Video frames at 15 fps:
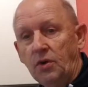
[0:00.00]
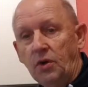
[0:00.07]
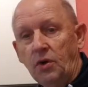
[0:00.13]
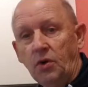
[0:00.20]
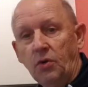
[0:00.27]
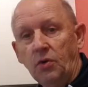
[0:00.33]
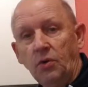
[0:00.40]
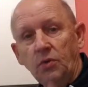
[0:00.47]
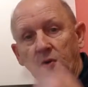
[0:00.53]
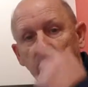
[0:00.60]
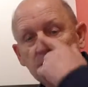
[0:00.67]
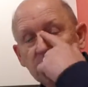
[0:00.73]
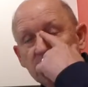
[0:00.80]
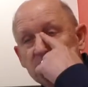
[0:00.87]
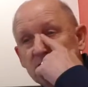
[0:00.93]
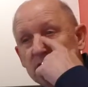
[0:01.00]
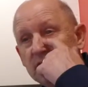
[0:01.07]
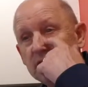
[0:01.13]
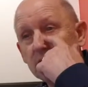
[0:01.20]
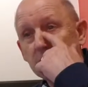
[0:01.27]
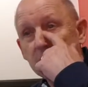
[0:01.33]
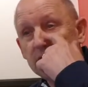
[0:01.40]
let's
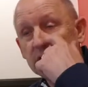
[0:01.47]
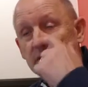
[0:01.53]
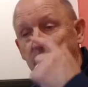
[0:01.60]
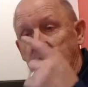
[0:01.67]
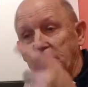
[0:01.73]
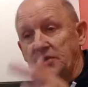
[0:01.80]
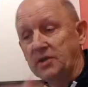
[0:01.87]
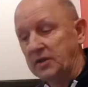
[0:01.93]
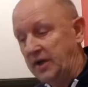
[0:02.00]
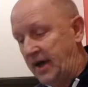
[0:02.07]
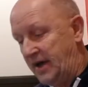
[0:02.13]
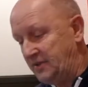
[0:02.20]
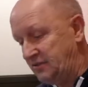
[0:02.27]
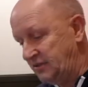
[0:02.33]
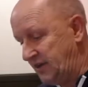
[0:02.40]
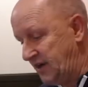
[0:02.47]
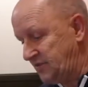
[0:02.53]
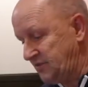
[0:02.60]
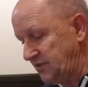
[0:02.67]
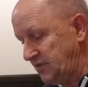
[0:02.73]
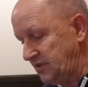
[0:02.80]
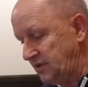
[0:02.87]
see here. We learned in the last
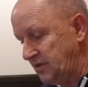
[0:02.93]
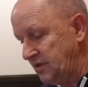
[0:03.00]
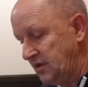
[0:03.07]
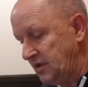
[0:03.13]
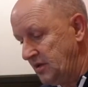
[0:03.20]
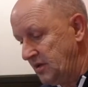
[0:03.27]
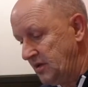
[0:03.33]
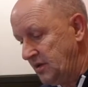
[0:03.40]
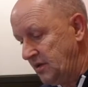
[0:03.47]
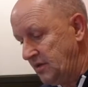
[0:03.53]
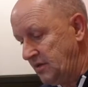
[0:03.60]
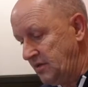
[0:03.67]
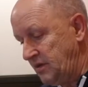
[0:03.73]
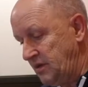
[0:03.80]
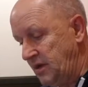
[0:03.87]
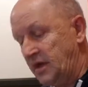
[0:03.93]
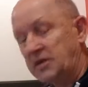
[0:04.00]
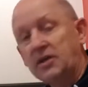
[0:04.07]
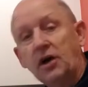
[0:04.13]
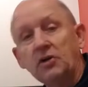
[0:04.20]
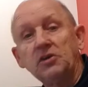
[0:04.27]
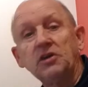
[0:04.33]
lesson
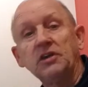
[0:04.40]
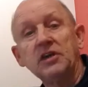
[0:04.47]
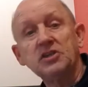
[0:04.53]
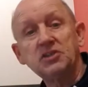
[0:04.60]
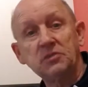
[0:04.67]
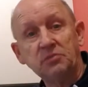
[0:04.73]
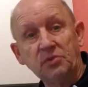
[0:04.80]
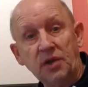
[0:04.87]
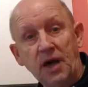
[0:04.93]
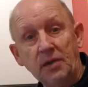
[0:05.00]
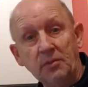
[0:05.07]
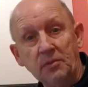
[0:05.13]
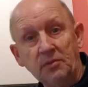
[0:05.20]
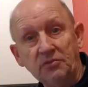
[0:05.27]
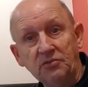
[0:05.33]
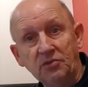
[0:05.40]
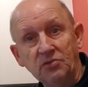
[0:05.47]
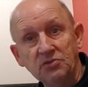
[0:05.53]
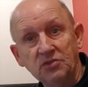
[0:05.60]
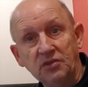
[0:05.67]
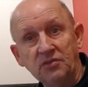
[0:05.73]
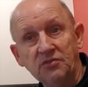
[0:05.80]
the calculation problem of
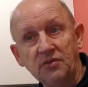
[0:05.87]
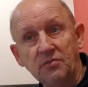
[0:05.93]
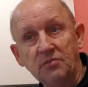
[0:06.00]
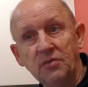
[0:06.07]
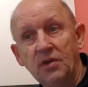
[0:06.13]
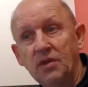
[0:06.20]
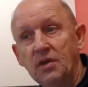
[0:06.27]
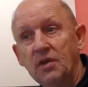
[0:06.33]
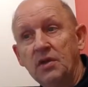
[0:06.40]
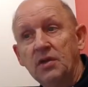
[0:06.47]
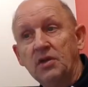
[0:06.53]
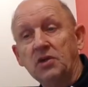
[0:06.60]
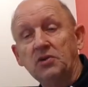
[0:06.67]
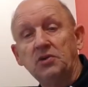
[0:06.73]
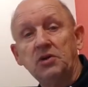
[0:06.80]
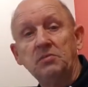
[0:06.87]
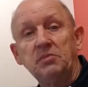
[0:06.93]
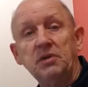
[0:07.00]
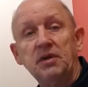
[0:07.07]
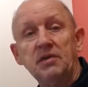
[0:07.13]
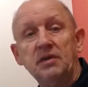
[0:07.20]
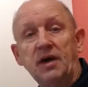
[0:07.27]
socialism. It
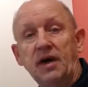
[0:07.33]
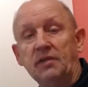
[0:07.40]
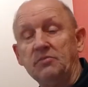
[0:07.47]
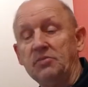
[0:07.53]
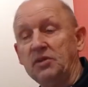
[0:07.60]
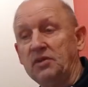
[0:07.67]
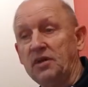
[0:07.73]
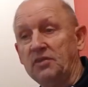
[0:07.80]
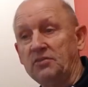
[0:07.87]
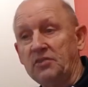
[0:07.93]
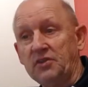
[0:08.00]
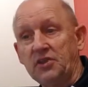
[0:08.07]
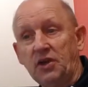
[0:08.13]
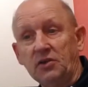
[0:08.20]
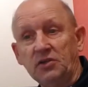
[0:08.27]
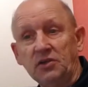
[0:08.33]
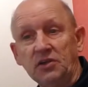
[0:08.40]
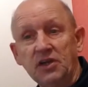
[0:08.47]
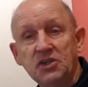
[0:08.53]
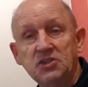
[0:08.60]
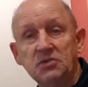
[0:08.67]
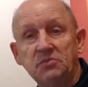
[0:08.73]
could be that because of the
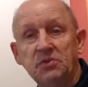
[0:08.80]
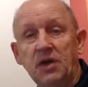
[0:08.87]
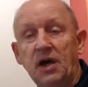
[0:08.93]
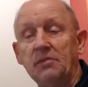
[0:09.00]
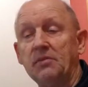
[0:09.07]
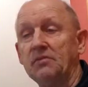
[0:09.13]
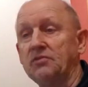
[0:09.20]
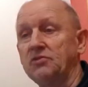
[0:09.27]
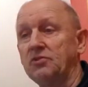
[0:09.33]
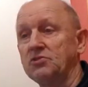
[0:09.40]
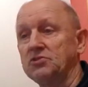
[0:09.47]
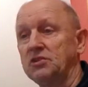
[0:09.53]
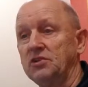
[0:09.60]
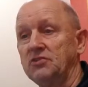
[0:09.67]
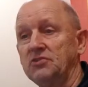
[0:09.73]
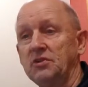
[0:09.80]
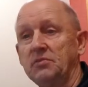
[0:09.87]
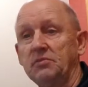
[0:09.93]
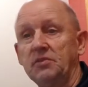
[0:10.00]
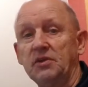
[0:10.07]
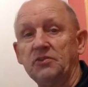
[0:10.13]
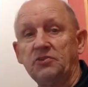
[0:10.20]
calculation problem of
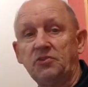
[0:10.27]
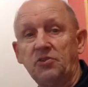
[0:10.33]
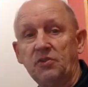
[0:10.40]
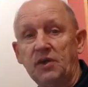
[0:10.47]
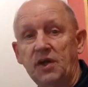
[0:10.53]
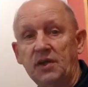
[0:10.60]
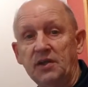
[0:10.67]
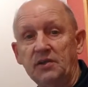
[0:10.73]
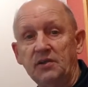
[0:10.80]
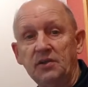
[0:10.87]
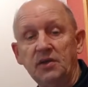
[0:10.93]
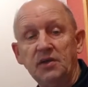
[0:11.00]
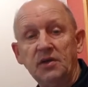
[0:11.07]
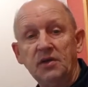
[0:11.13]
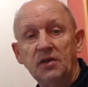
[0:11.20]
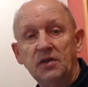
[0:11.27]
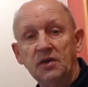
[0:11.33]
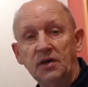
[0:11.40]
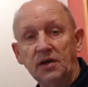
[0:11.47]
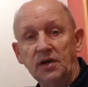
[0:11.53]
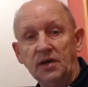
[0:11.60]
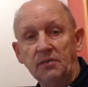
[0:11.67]
socialism, it's created,
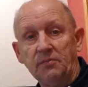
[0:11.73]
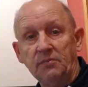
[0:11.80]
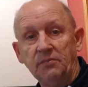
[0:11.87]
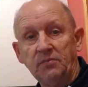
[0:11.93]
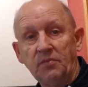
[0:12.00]
it's